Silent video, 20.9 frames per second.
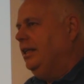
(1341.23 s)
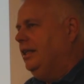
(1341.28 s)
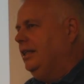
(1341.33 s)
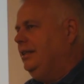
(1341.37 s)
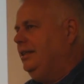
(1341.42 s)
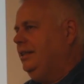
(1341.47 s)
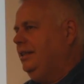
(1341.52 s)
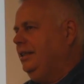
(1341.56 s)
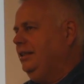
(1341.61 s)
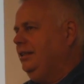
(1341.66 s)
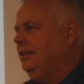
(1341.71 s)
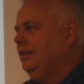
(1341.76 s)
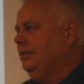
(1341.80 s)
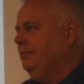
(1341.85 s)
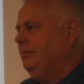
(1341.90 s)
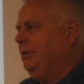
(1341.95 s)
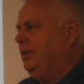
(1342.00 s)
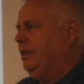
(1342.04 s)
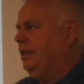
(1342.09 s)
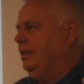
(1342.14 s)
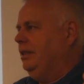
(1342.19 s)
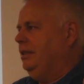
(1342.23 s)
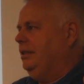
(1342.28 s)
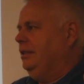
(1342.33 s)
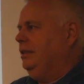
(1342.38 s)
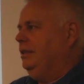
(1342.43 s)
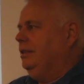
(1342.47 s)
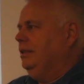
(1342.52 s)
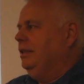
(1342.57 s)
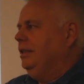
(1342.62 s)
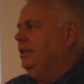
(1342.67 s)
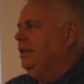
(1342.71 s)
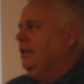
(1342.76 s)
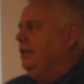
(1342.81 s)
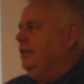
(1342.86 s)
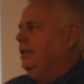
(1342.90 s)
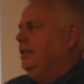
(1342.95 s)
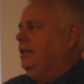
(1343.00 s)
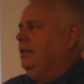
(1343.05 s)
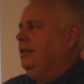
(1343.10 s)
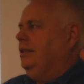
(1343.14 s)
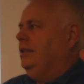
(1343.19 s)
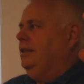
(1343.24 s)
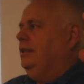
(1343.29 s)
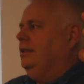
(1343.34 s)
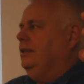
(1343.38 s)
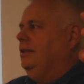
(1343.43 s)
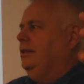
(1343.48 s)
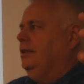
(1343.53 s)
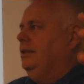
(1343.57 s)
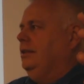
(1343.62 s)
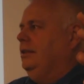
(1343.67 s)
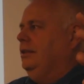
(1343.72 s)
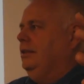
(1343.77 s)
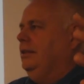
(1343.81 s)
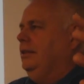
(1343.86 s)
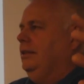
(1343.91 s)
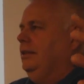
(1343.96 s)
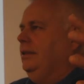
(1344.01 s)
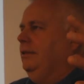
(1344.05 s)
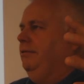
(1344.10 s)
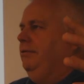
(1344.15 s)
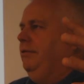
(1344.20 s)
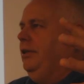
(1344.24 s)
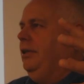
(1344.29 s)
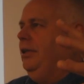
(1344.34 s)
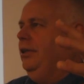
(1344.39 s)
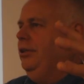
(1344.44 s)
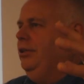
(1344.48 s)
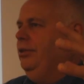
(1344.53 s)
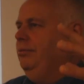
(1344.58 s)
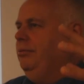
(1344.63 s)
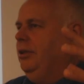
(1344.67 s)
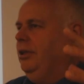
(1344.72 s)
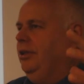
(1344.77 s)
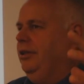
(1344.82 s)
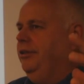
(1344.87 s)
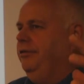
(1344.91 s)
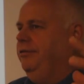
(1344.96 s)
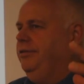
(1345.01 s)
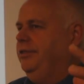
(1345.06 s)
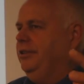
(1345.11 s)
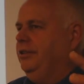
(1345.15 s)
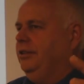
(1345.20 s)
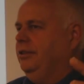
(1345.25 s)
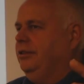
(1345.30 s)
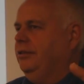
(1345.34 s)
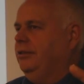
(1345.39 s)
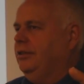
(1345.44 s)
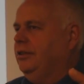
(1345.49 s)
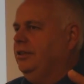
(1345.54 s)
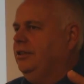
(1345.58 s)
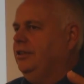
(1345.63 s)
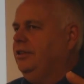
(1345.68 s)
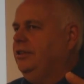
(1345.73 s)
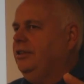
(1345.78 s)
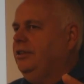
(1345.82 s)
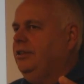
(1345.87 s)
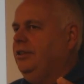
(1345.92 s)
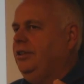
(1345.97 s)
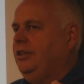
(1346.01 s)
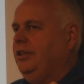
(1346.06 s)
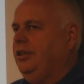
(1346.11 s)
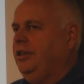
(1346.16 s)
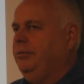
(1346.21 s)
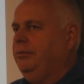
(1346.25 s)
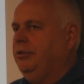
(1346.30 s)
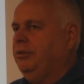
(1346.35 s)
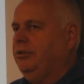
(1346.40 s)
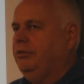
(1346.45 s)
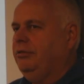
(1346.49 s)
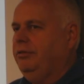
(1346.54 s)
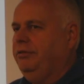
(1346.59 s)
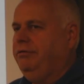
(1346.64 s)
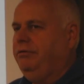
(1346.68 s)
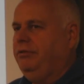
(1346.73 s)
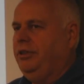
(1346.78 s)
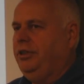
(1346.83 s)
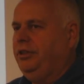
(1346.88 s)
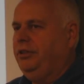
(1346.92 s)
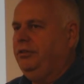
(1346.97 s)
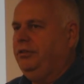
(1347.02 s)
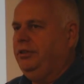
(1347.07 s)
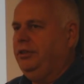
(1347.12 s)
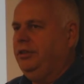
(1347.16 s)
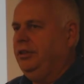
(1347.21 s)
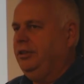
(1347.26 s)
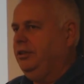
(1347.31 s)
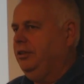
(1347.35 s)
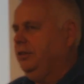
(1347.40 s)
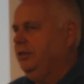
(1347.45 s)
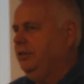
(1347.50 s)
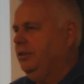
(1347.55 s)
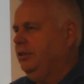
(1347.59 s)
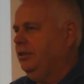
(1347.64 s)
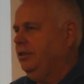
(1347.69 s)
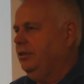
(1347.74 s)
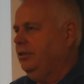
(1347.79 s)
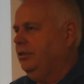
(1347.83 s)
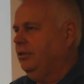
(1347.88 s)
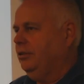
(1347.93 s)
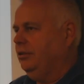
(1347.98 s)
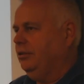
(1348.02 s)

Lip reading: The system is the volume of the steam or the refrigerant,